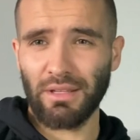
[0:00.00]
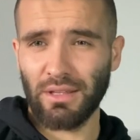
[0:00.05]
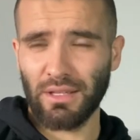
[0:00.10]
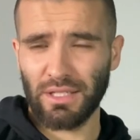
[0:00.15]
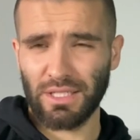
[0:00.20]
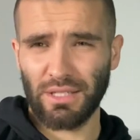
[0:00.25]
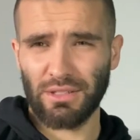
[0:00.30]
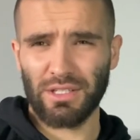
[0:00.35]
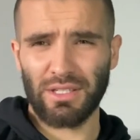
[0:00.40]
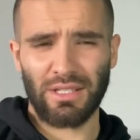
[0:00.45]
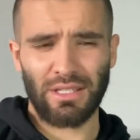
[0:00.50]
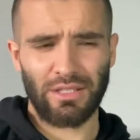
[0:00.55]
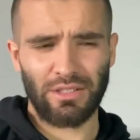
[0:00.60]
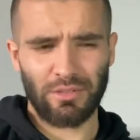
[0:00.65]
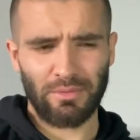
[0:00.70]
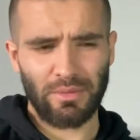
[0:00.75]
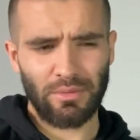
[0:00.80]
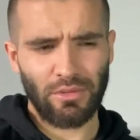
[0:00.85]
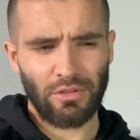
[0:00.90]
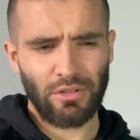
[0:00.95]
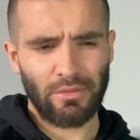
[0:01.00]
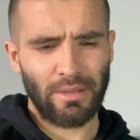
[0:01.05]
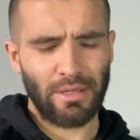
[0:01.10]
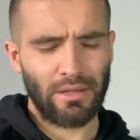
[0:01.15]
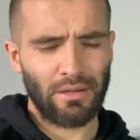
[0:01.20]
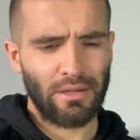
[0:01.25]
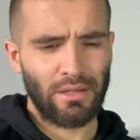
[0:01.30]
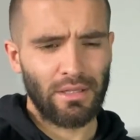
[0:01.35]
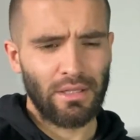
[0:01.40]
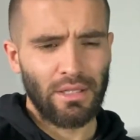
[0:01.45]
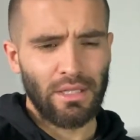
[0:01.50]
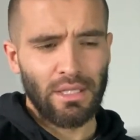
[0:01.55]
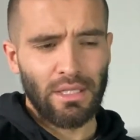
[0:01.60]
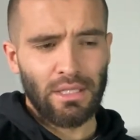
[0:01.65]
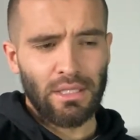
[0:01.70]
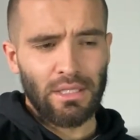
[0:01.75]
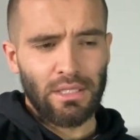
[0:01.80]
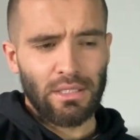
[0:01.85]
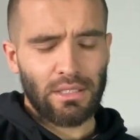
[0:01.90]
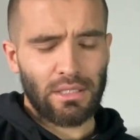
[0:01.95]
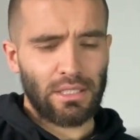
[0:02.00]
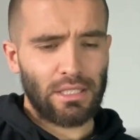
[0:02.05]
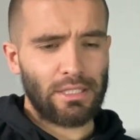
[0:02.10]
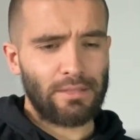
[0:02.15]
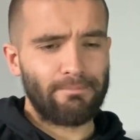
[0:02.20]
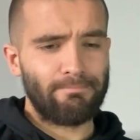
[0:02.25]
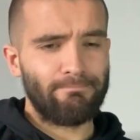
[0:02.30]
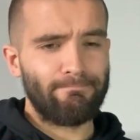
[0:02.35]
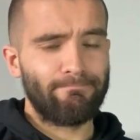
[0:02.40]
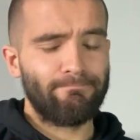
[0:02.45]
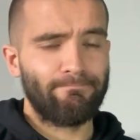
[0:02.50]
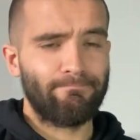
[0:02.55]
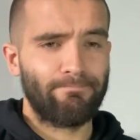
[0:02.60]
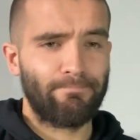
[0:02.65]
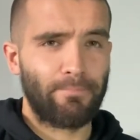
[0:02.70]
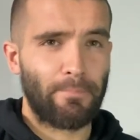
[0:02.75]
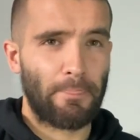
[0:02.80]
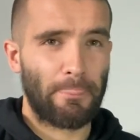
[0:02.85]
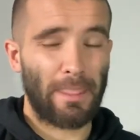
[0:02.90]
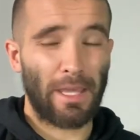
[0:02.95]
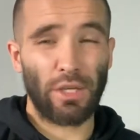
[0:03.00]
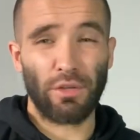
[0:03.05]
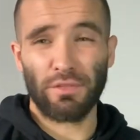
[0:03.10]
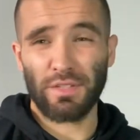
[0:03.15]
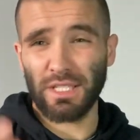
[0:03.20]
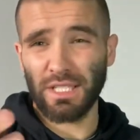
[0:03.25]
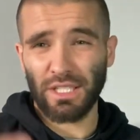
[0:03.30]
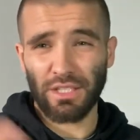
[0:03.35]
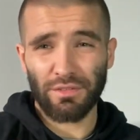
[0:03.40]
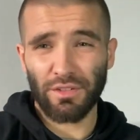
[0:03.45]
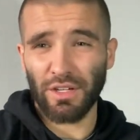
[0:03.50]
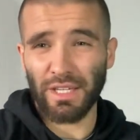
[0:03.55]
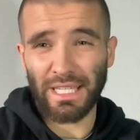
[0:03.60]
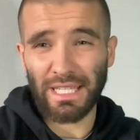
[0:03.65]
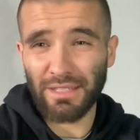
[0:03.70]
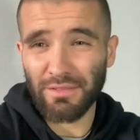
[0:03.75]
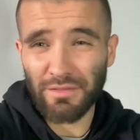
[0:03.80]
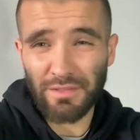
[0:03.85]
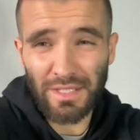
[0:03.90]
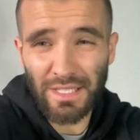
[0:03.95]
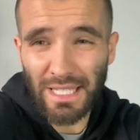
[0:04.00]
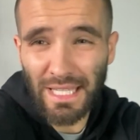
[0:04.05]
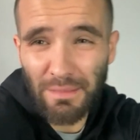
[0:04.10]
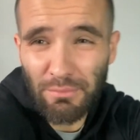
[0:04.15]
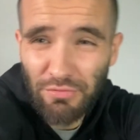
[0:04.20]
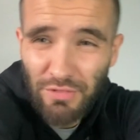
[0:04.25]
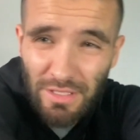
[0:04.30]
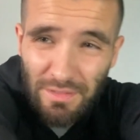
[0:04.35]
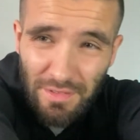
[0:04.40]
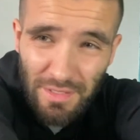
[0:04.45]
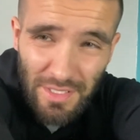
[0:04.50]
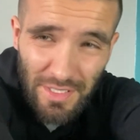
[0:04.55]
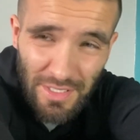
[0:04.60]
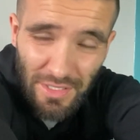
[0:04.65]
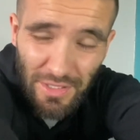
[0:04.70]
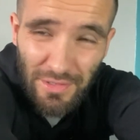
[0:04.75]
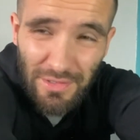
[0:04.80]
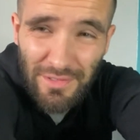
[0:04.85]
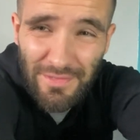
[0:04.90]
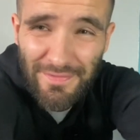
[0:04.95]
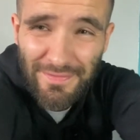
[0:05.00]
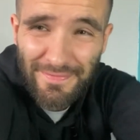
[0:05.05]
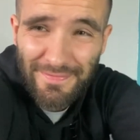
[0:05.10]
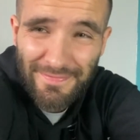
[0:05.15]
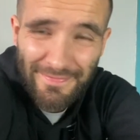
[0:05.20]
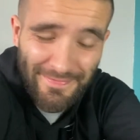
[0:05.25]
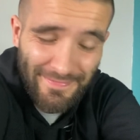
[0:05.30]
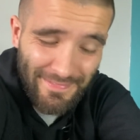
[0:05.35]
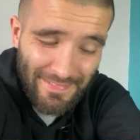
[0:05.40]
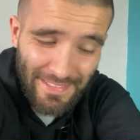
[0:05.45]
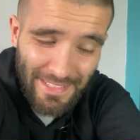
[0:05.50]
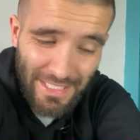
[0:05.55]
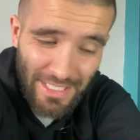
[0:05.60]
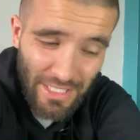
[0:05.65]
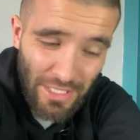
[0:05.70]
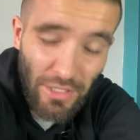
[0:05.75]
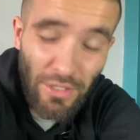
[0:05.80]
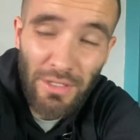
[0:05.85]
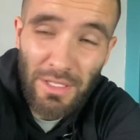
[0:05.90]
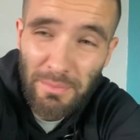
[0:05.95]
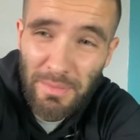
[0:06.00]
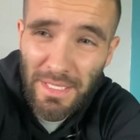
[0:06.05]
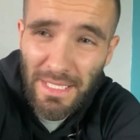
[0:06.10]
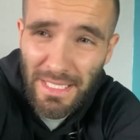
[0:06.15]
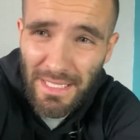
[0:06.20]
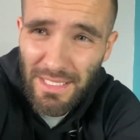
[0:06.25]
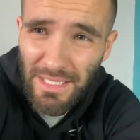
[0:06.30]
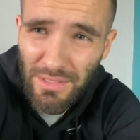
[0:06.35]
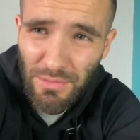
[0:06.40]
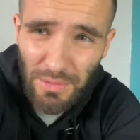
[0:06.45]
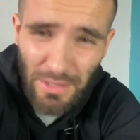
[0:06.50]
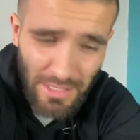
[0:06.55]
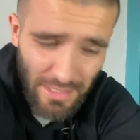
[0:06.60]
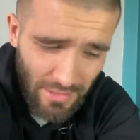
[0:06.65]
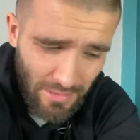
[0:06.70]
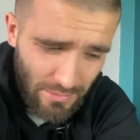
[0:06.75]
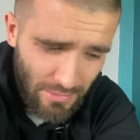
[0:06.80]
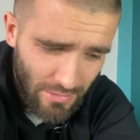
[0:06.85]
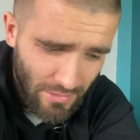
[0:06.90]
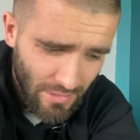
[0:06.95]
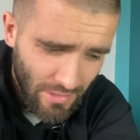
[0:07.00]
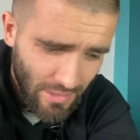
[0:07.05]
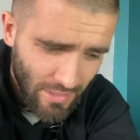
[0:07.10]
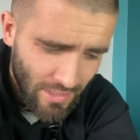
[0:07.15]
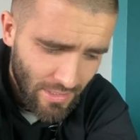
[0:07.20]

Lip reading: because that was the thing I was a bit worried about. And obviously you've not eaten for the day previous, so you'll only be needing to eat, don't worry.